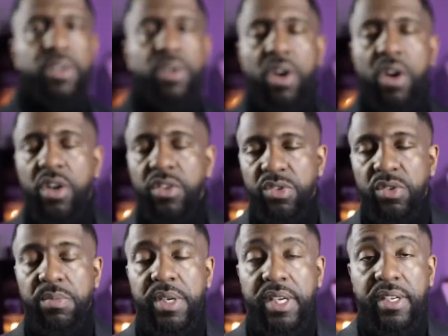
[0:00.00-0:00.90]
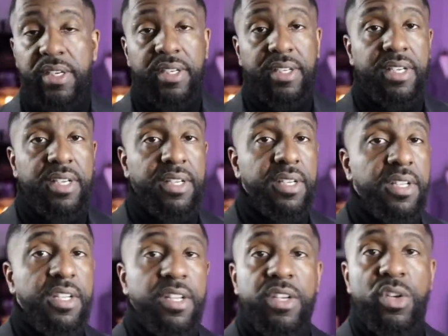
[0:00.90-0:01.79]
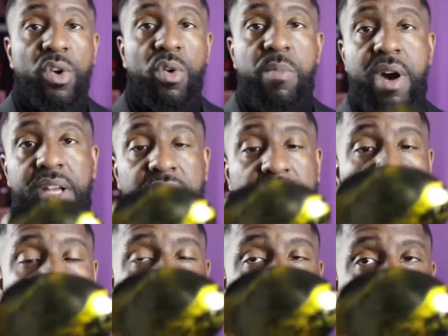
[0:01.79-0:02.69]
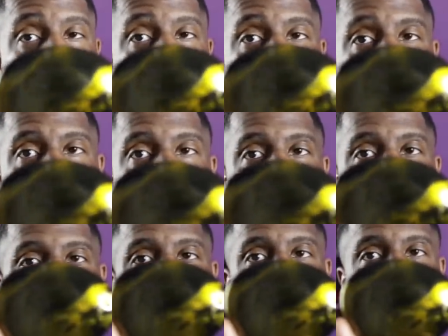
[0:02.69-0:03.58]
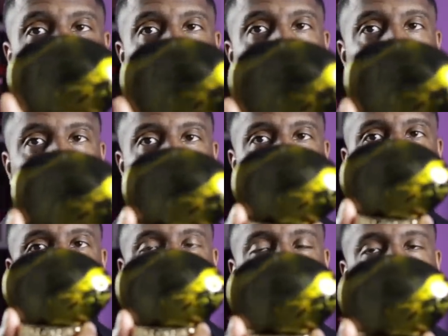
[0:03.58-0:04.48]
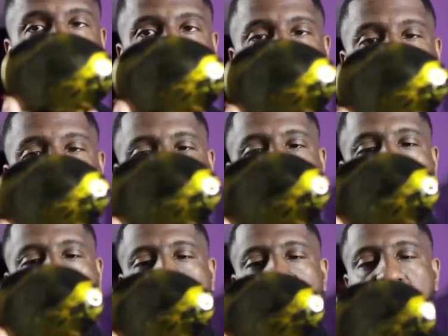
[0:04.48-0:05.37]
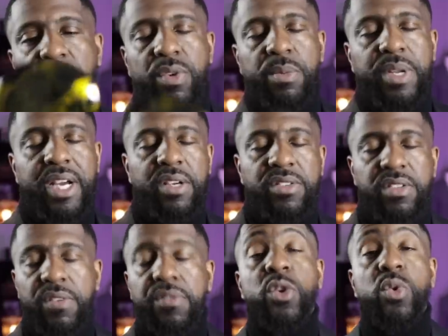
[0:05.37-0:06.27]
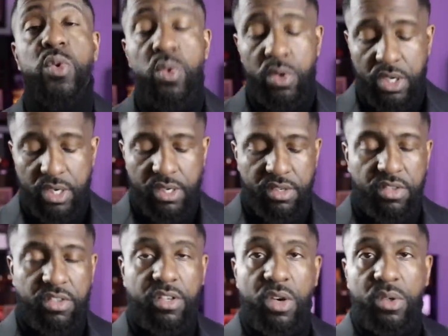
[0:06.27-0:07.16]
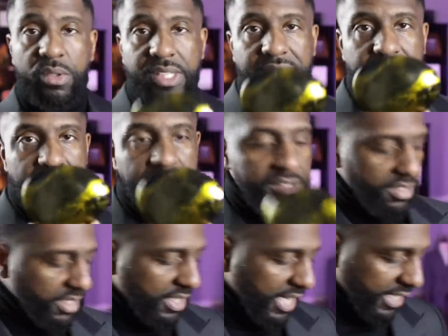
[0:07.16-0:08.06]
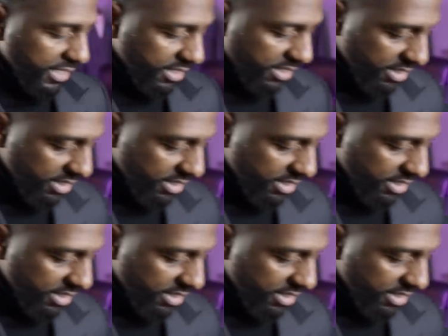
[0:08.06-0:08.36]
your arsenal, man. And again, nobody's going to smell like this. So check it out. It's from the house of Oud, and this is called Dates Delight.